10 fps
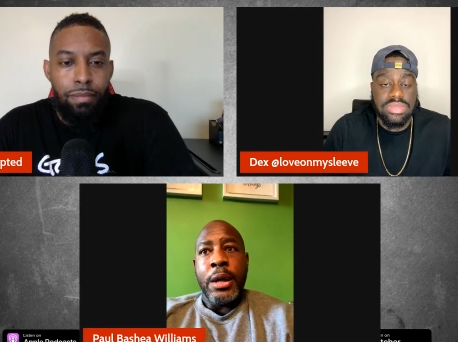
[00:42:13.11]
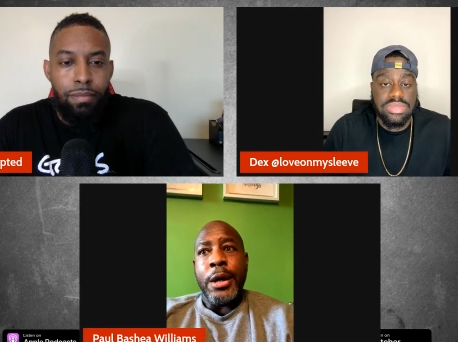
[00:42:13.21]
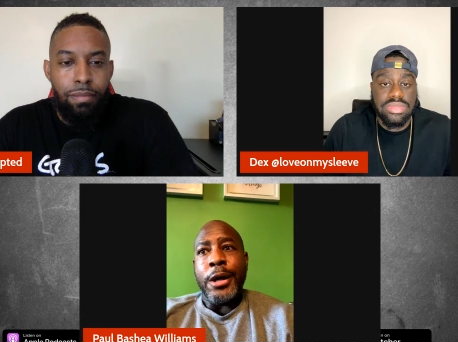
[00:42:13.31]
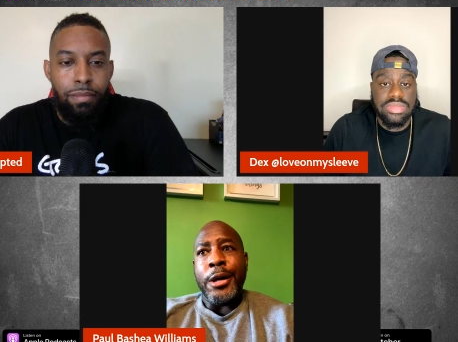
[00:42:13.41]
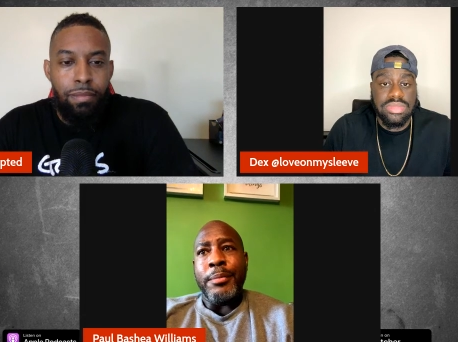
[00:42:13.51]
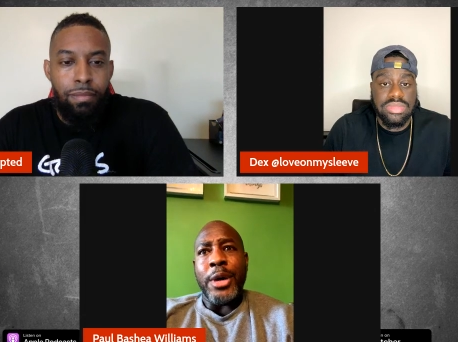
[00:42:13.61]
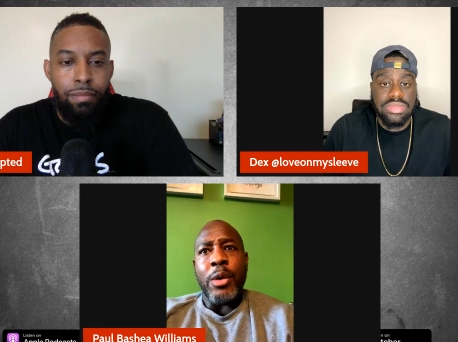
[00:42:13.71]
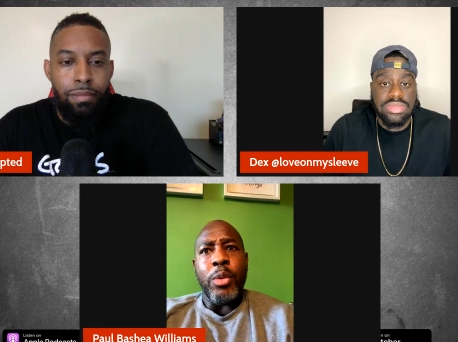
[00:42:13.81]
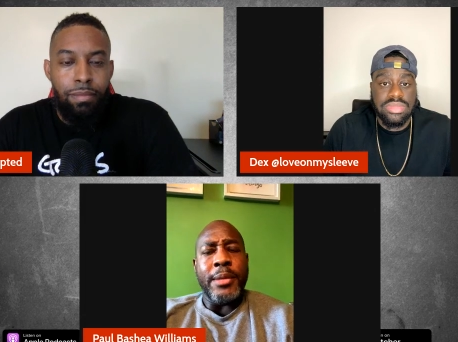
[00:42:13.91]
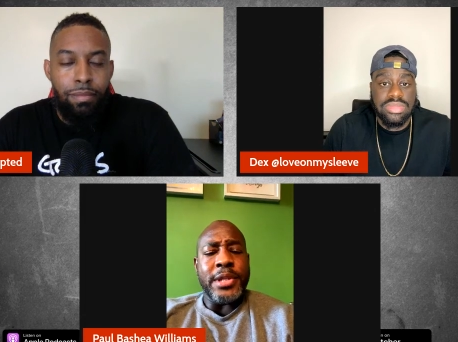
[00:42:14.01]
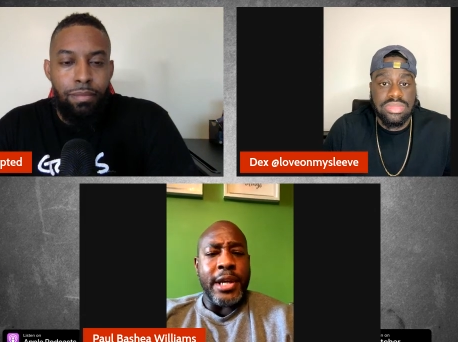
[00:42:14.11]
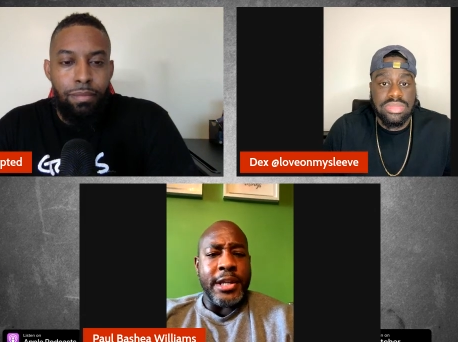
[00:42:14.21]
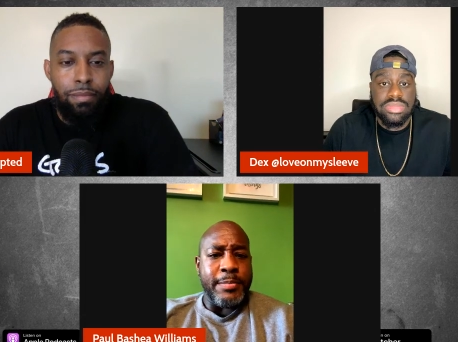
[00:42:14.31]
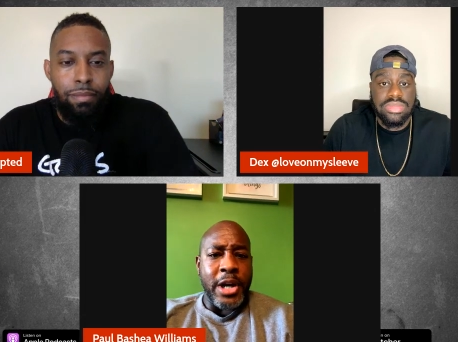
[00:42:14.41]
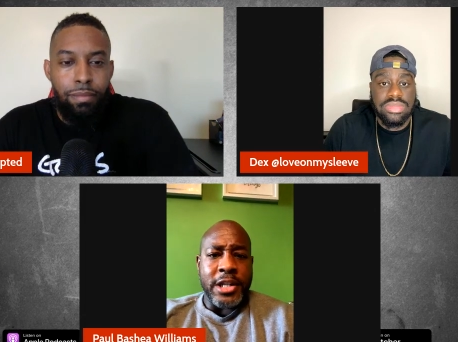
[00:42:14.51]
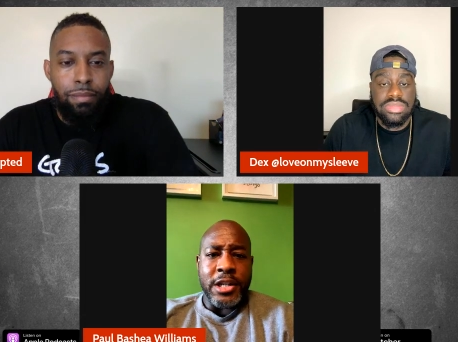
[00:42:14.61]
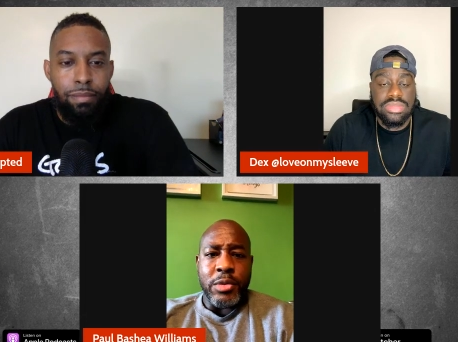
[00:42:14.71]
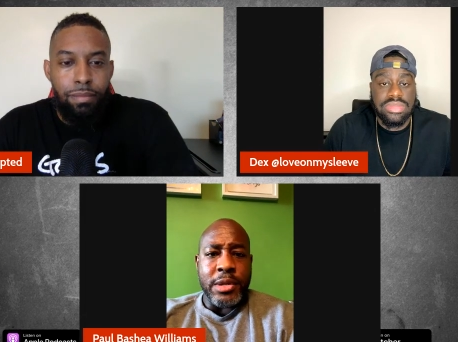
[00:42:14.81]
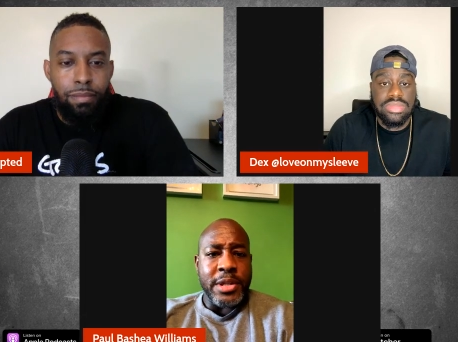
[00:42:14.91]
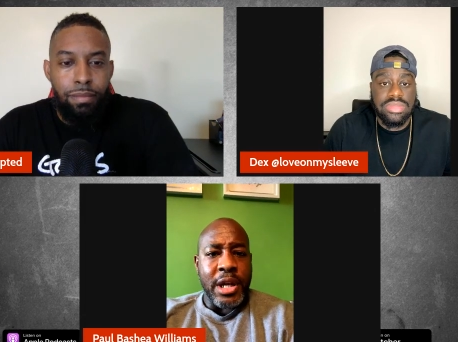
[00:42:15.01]
Speaker 1: Uh, my website is
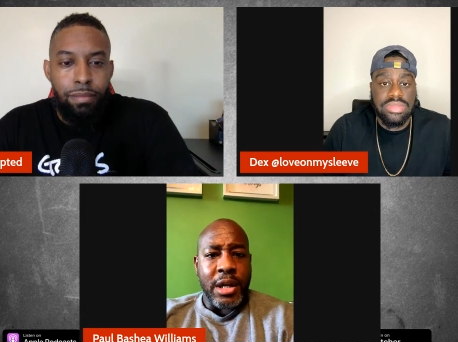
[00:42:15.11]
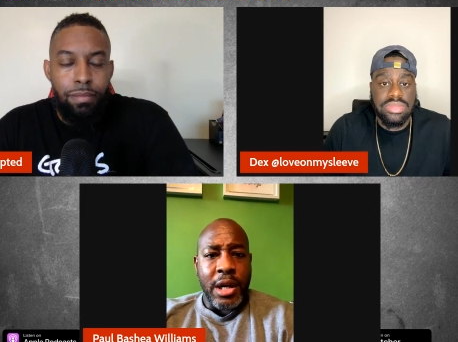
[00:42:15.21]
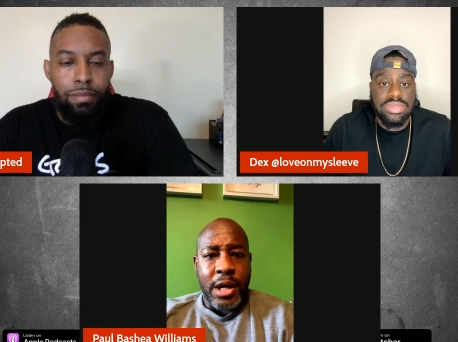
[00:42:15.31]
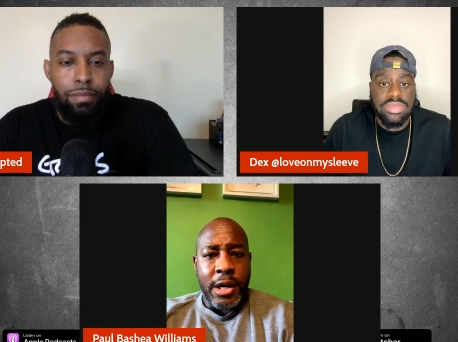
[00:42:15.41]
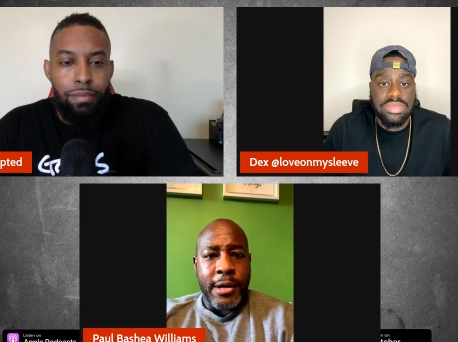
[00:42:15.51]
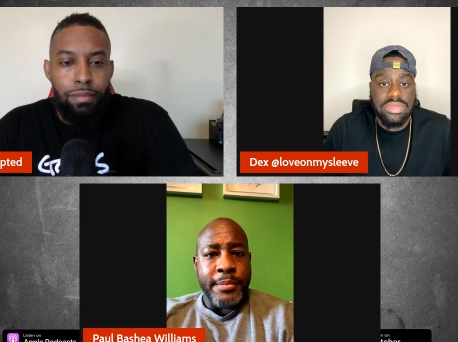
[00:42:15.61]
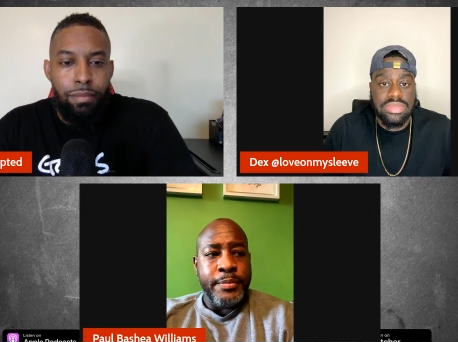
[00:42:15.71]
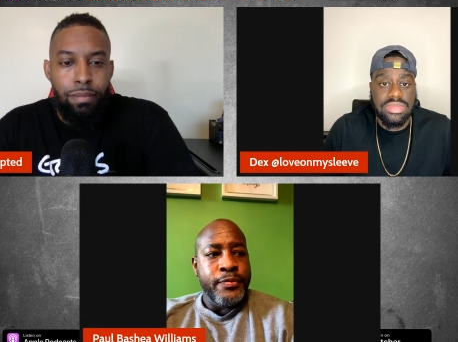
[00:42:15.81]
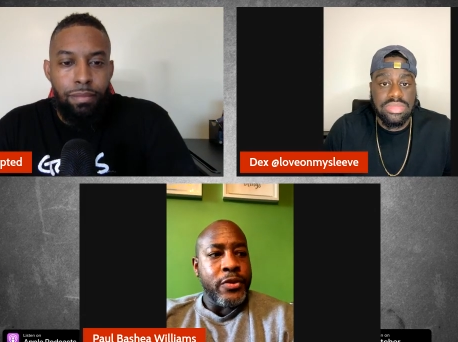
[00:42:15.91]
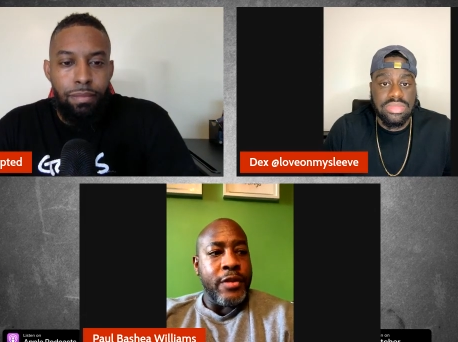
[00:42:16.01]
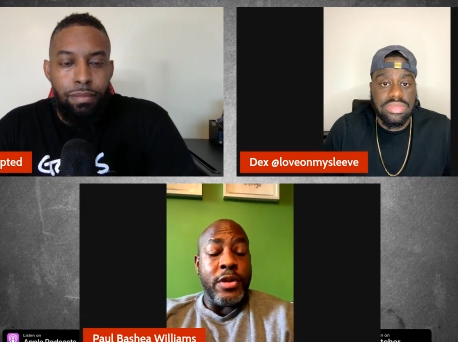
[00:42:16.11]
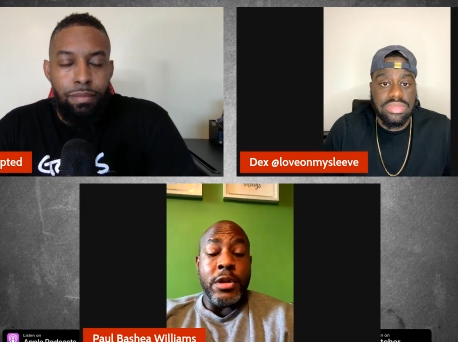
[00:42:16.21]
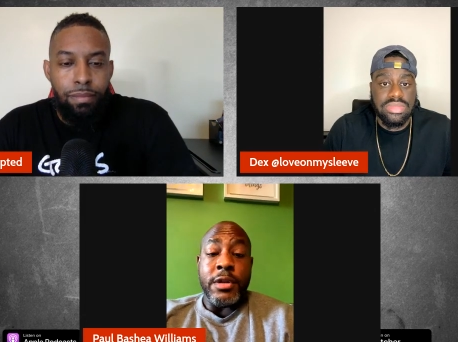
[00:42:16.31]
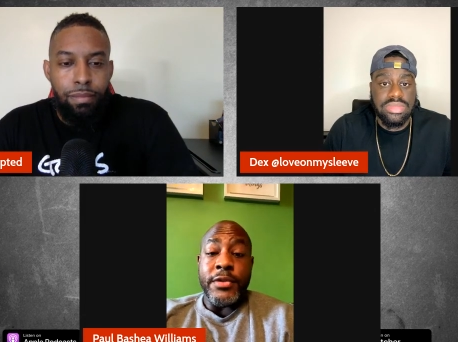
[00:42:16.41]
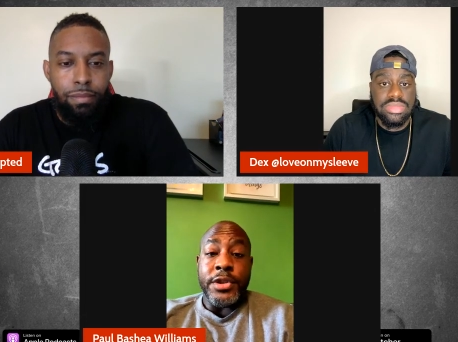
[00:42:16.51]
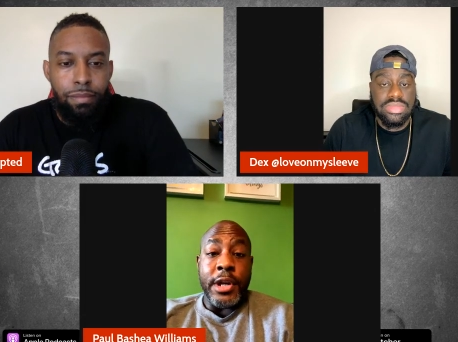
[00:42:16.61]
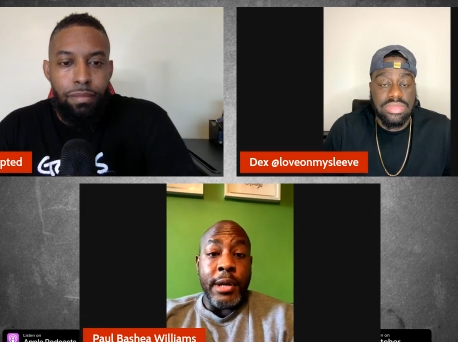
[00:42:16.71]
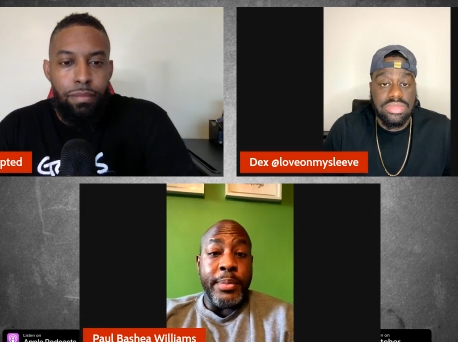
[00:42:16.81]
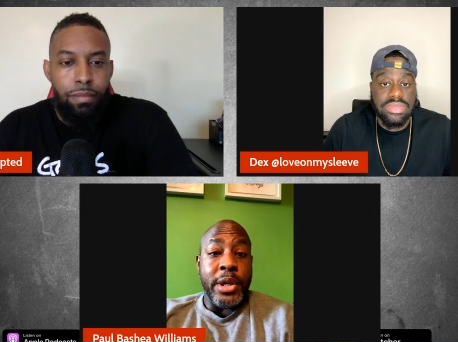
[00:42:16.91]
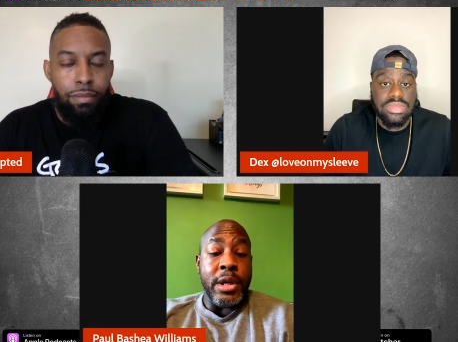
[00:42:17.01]
basheawilliams.com. If you're looking for
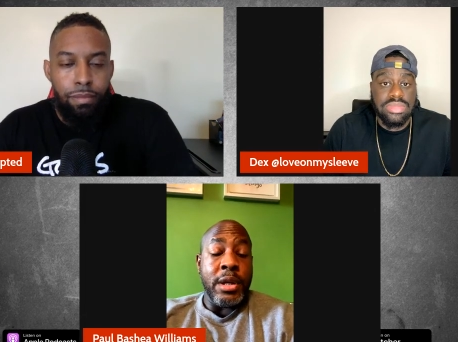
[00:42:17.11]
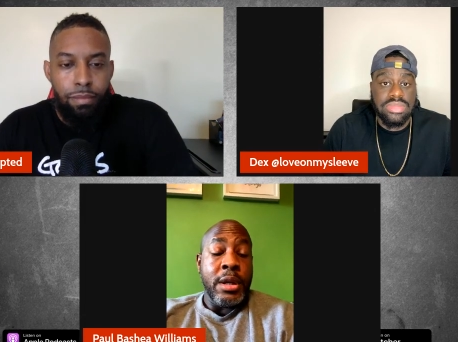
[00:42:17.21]
therapy,